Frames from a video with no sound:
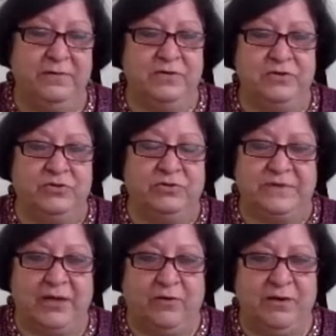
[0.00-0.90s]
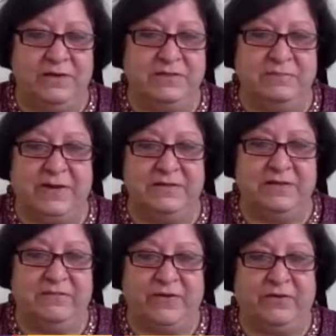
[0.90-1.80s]
So the psychology plays an
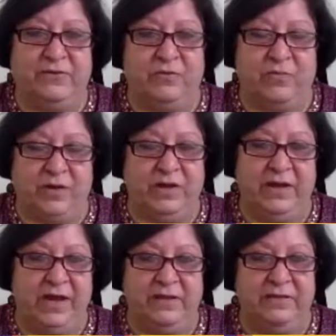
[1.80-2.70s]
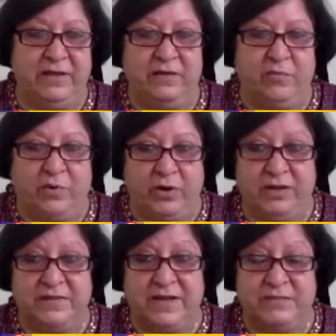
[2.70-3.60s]
effect on the body, and then the body
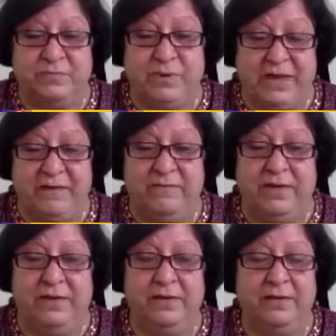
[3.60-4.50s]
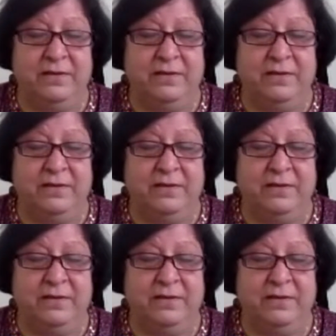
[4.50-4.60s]
starts behaving